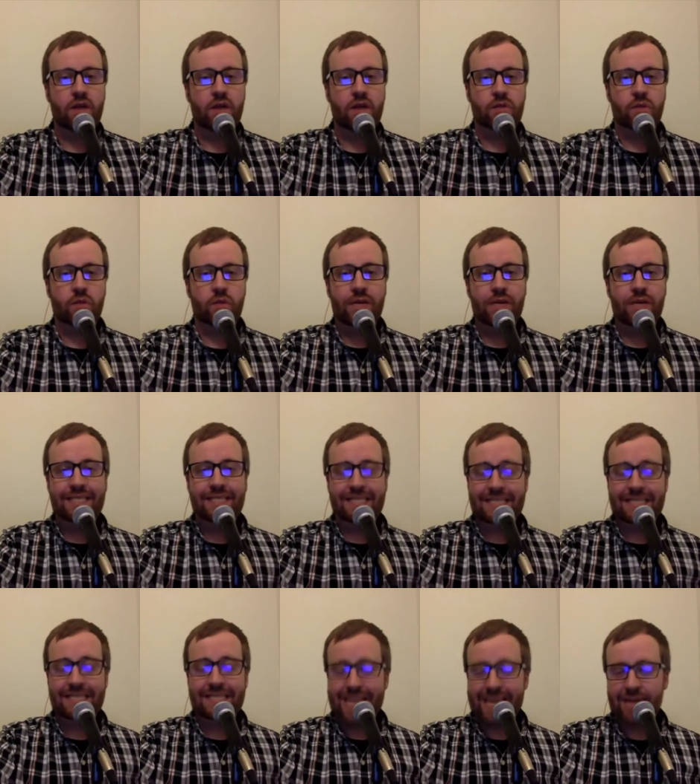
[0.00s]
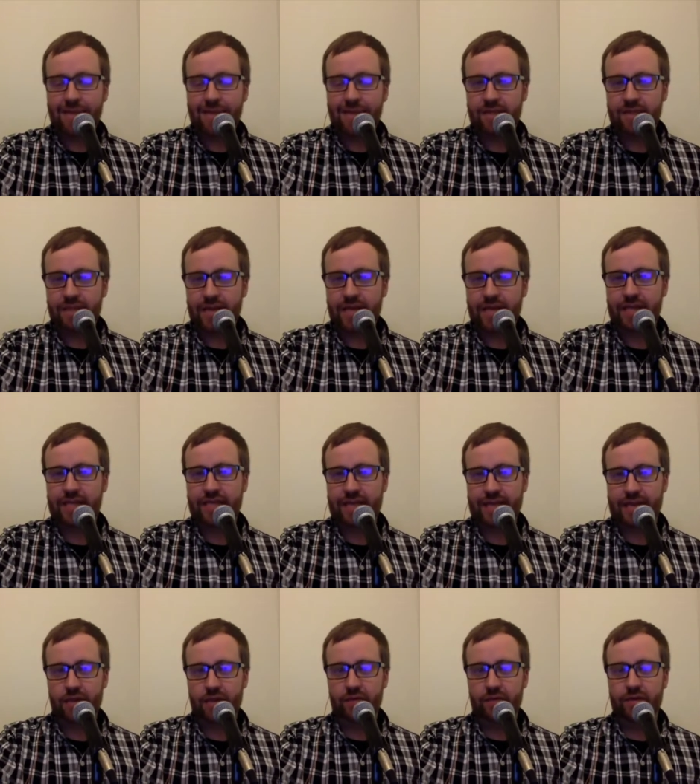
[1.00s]
26 games that I can
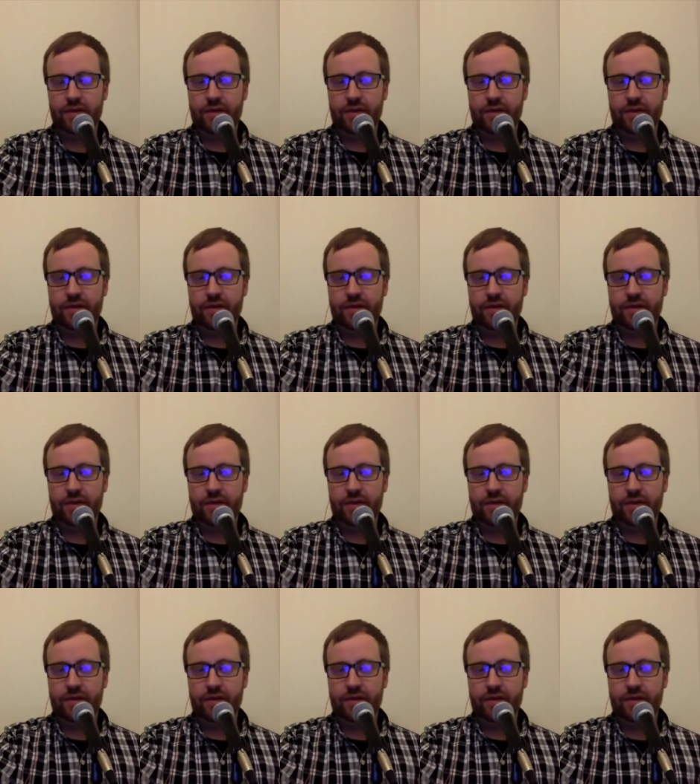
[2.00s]
count